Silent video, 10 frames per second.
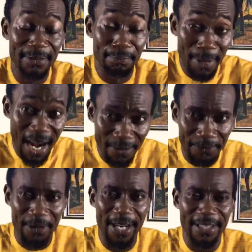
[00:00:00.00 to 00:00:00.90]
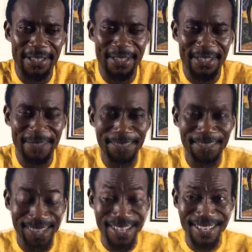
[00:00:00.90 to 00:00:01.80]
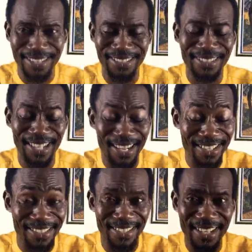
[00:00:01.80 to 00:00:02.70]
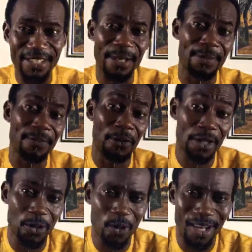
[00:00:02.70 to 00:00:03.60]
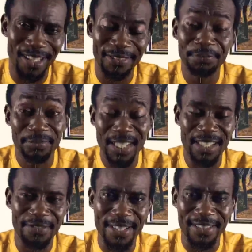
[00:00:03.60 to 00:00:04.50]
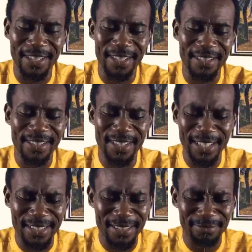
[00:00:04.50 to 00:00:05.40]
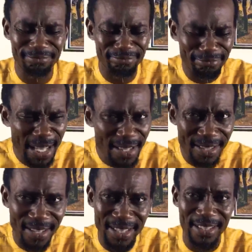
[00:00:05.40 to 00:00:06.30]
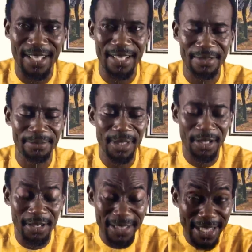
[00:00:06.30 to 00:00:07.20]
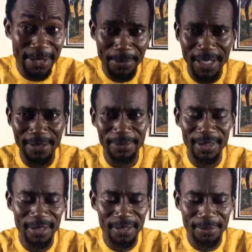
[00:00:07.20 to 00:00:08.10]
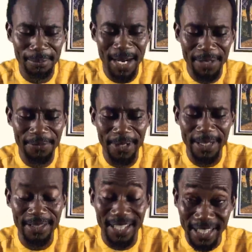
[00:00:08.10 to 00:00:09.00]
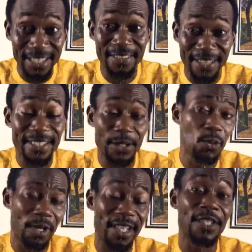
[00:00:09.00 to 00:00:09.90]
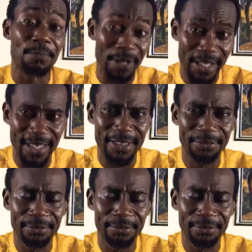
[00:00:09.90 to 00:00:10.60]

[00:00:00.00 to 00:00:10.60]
my friend in Isaiah chapter 41 and verse 8. God mentioned him or named him my friend, and this is what he has been